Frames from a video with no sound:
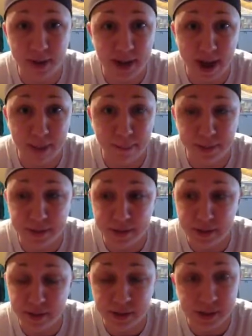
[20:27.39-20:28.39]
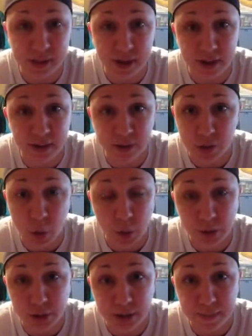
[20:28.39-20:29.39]
happened. The sun, the solar
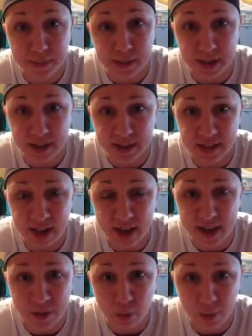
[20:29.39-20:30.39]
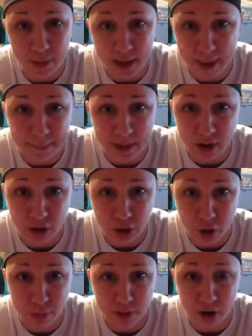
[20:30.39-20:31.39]
eclipse has it will be happening August
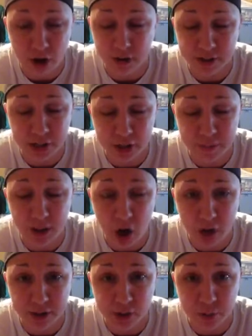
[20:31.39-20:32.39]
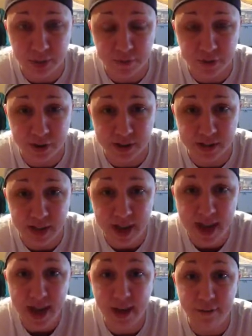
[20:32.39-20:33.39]
21st.
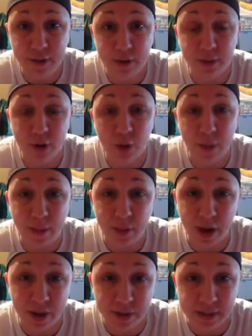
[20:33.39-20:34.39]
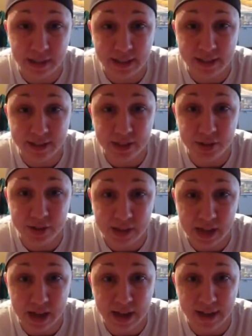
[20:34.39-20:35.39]
And if you don't know about the other celestial
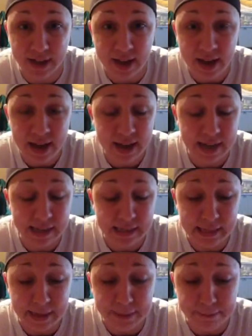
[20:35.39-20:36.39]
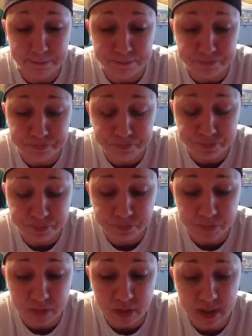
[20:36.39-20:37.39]
sign, it's
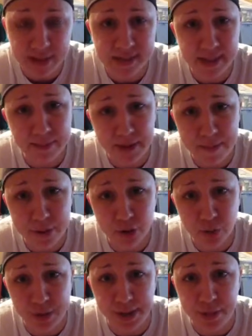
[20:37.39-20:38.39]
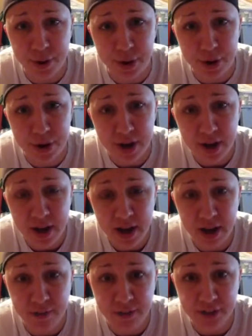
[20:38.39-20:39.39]
September 23rd
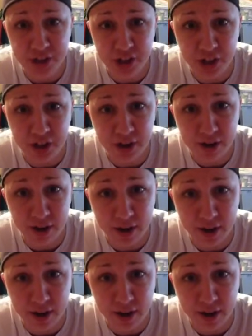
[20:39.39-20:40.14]
of this year.